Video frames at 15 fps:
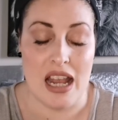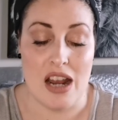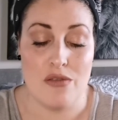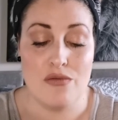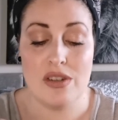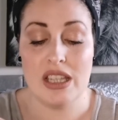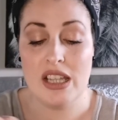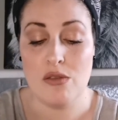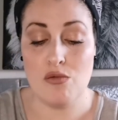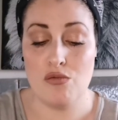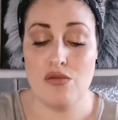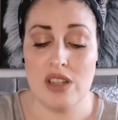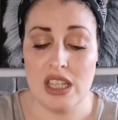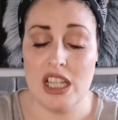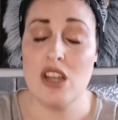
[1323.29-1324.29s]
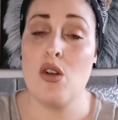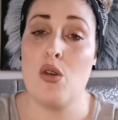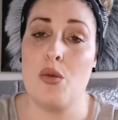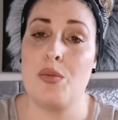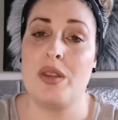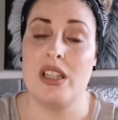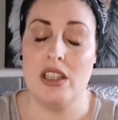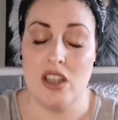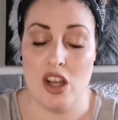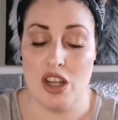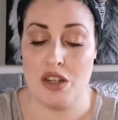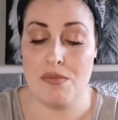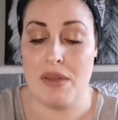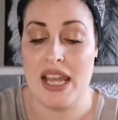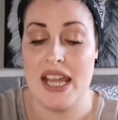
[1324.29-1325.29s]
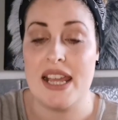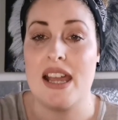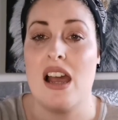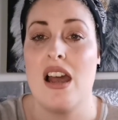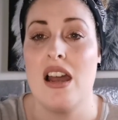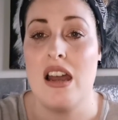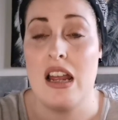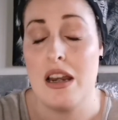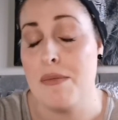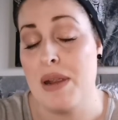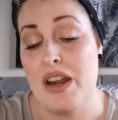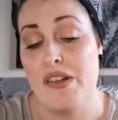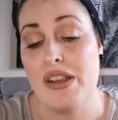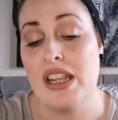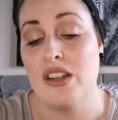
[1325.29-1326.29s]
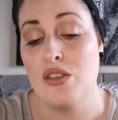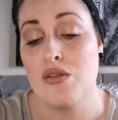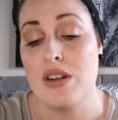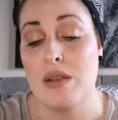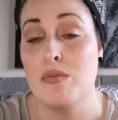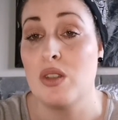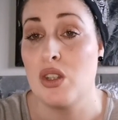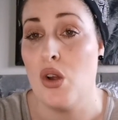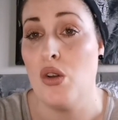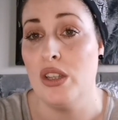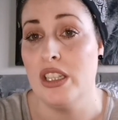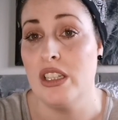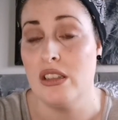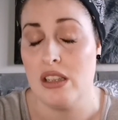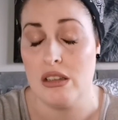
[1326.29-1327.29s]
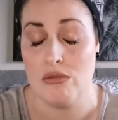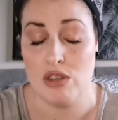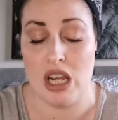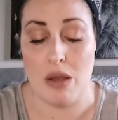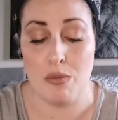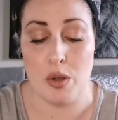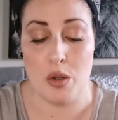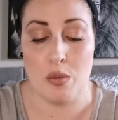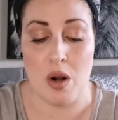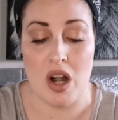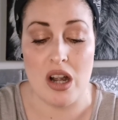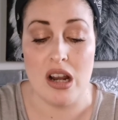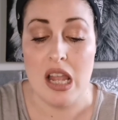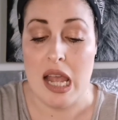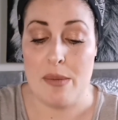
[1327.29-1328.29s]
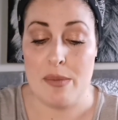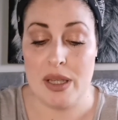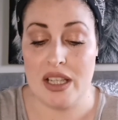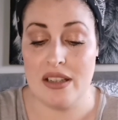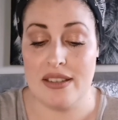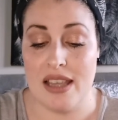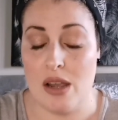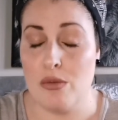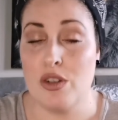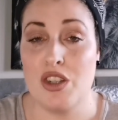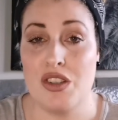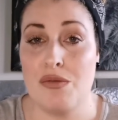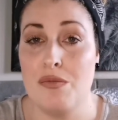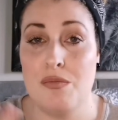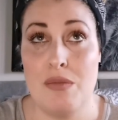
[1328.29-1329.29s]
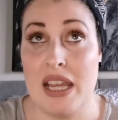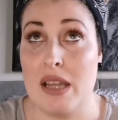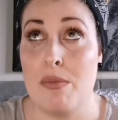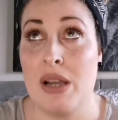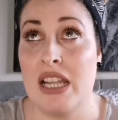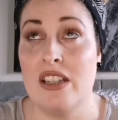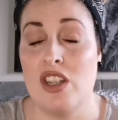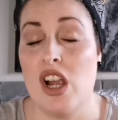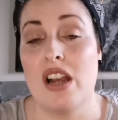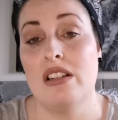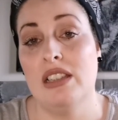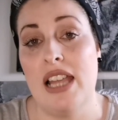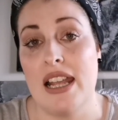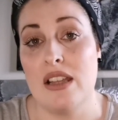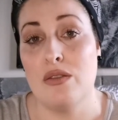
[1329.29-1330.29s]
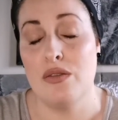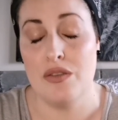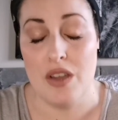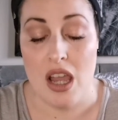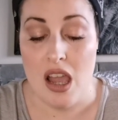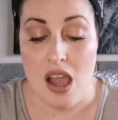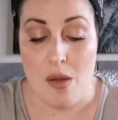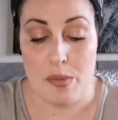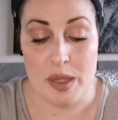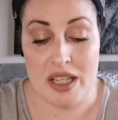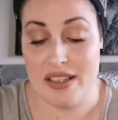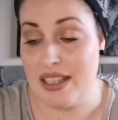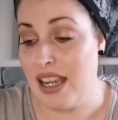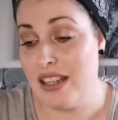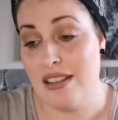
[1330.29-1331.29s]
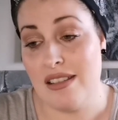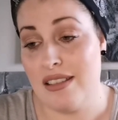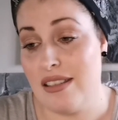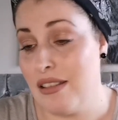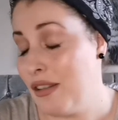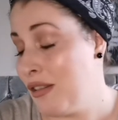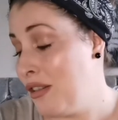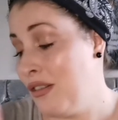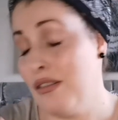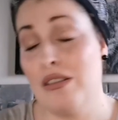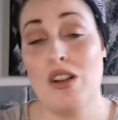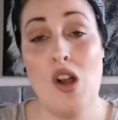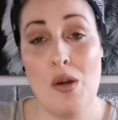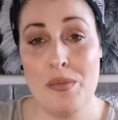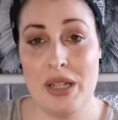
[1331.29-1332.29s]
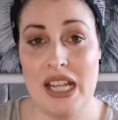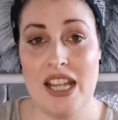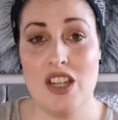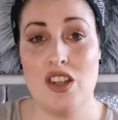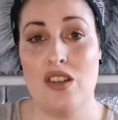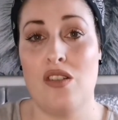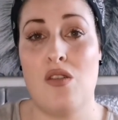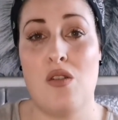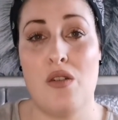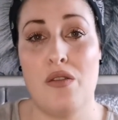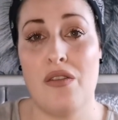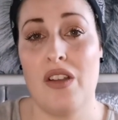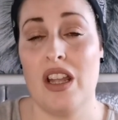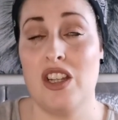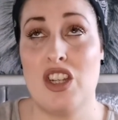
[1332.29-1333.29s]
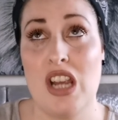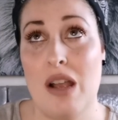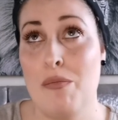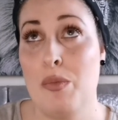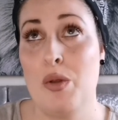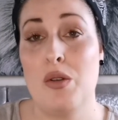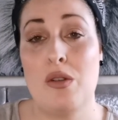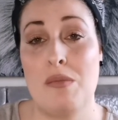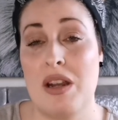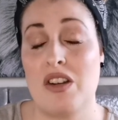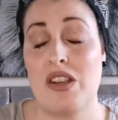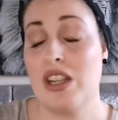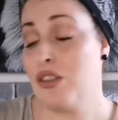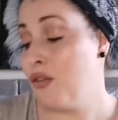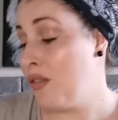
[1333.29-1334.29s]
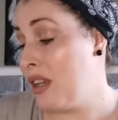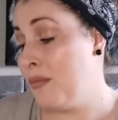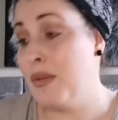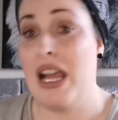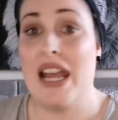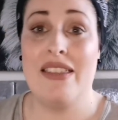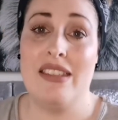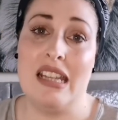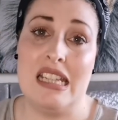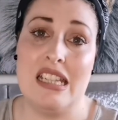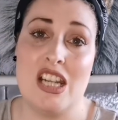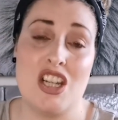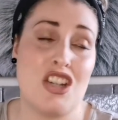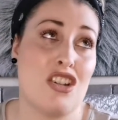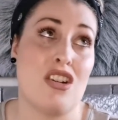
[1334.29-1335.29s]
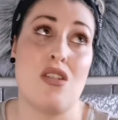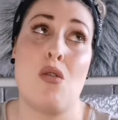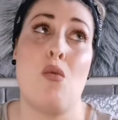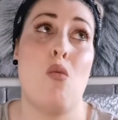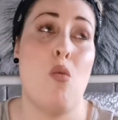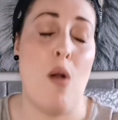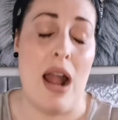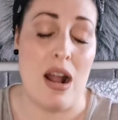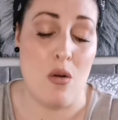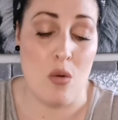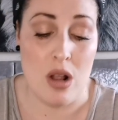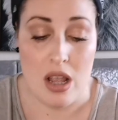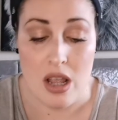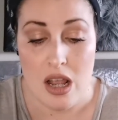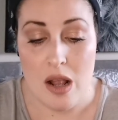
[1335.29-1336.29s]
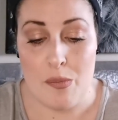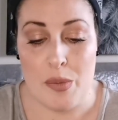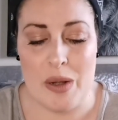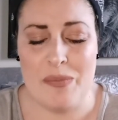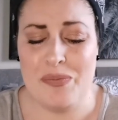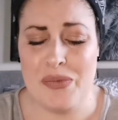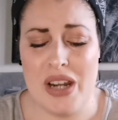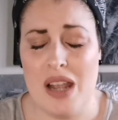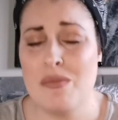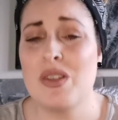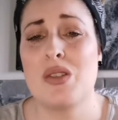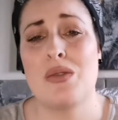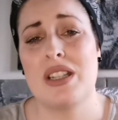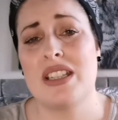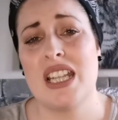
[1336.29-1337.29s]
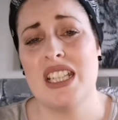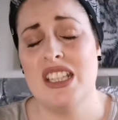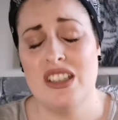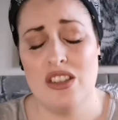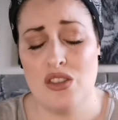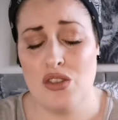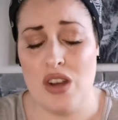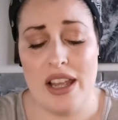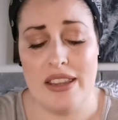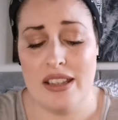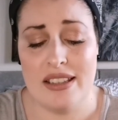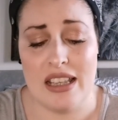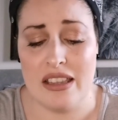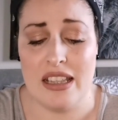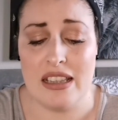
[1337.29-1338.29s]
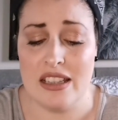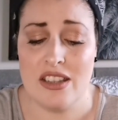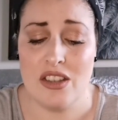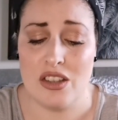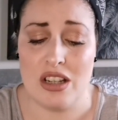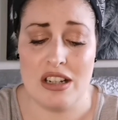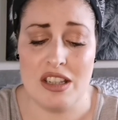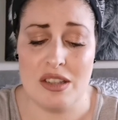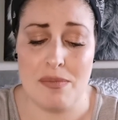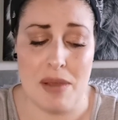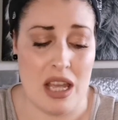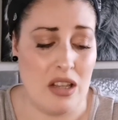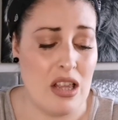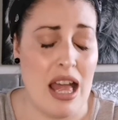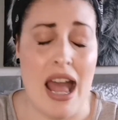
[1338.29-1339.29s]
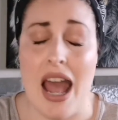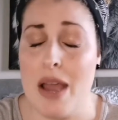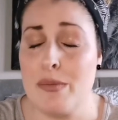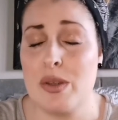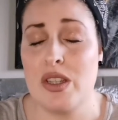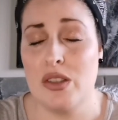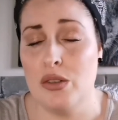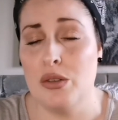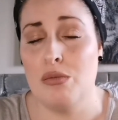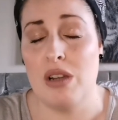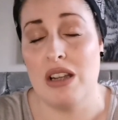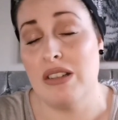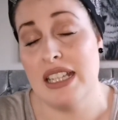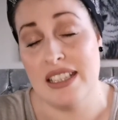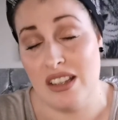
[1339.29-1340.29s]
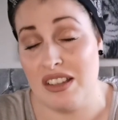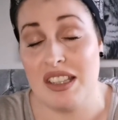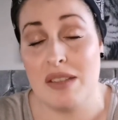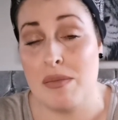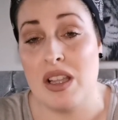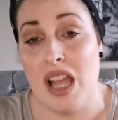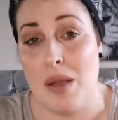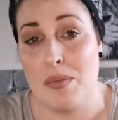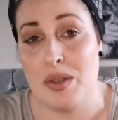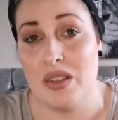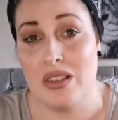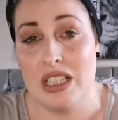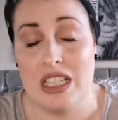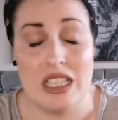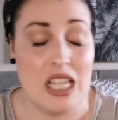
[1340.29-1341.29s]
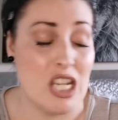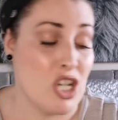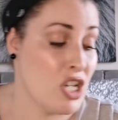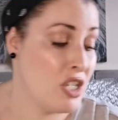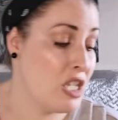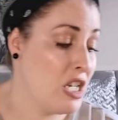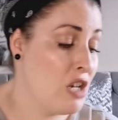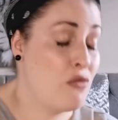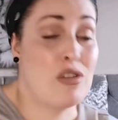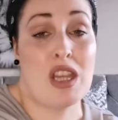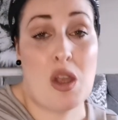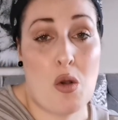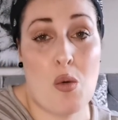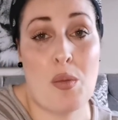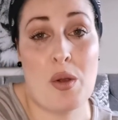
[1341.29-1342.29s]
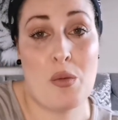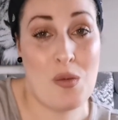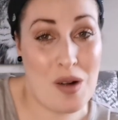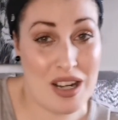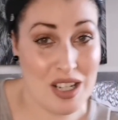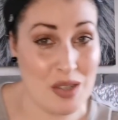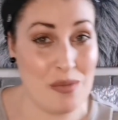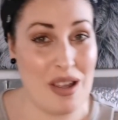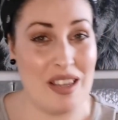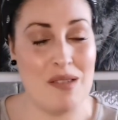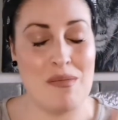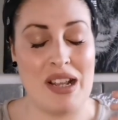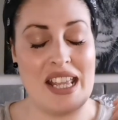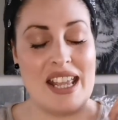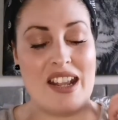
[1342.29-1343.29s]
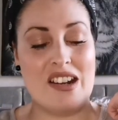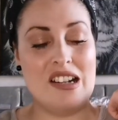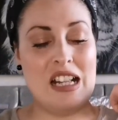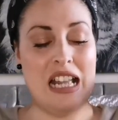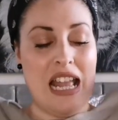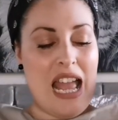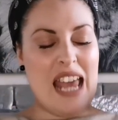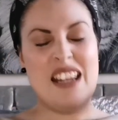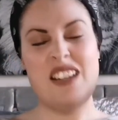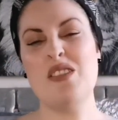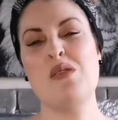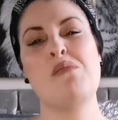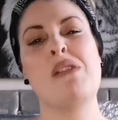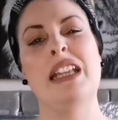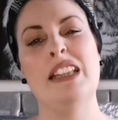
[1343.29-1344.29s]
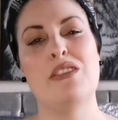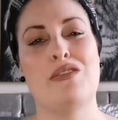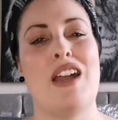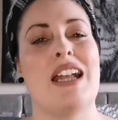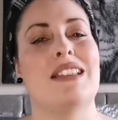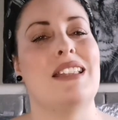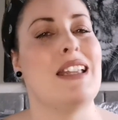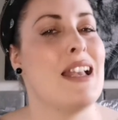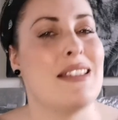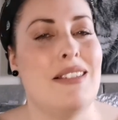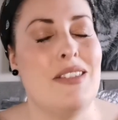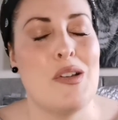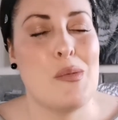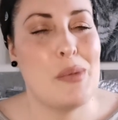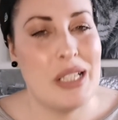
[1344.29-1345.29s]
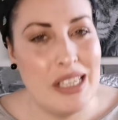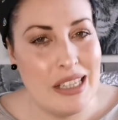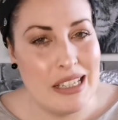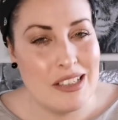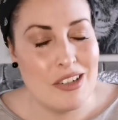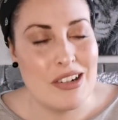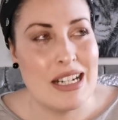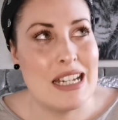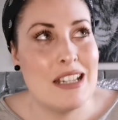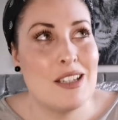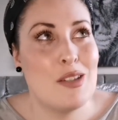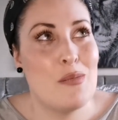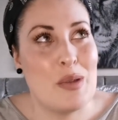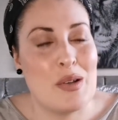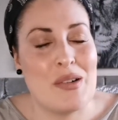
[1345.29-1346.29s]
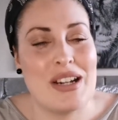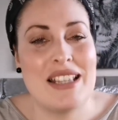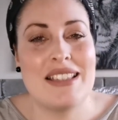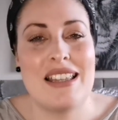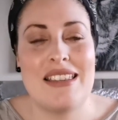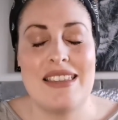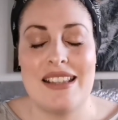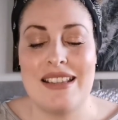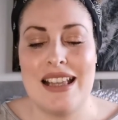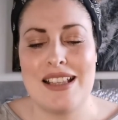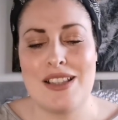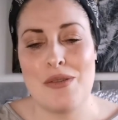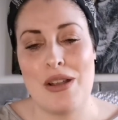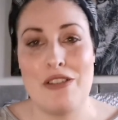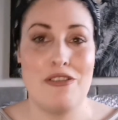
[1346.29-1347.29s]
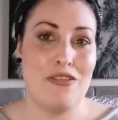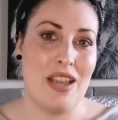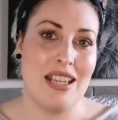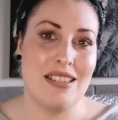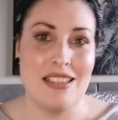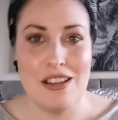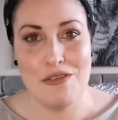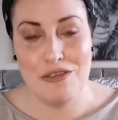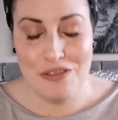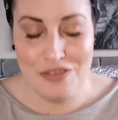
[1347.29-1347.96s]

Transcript: I really hope that Lush make an American cream solid shampoo bar, because that would just make my entire life. Because I just, a combination of a shampoo, American cream and the conditioner, wow. But I'm so excited to try this. I think this is going to smell it does smell absolutely delicious, and I really hope it works well in my hair. And I don't mind the fact that it has a little bit glitter in it, to be honest. I think that's quite festive.